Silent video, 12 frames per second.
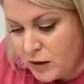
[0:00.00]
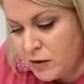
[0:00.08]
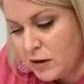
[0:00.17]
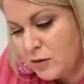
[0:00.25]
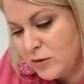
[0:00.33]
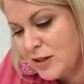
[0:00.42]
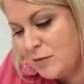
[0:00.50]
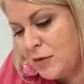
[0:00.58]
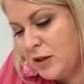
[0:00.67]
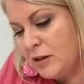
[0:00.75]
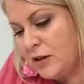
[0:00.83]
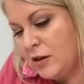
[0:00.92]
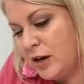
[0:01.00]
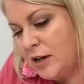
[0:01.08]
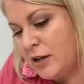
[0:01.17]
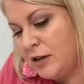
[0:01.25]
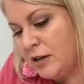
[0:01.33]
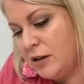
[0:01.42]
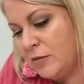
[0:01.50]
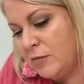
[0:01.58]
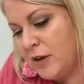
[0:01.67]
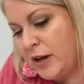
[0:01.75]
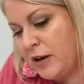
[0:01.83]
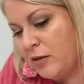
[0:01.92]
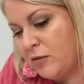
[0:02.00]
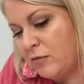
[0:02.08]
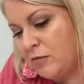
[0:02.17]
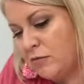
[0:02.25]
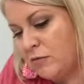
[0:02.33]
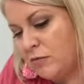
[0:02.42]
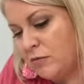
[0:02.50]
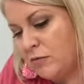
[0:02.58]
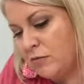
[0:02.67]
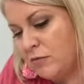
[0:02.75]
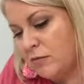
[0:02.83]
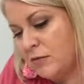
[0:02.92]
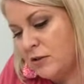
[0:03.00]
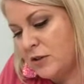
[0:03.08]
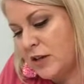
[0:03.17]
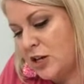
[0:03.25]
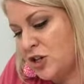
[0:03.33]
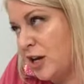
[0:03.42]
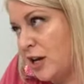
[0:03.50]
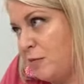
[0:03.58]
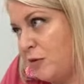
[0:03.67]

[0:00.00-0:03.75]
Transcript: Oh, same thing there. I need to come down to that shape of that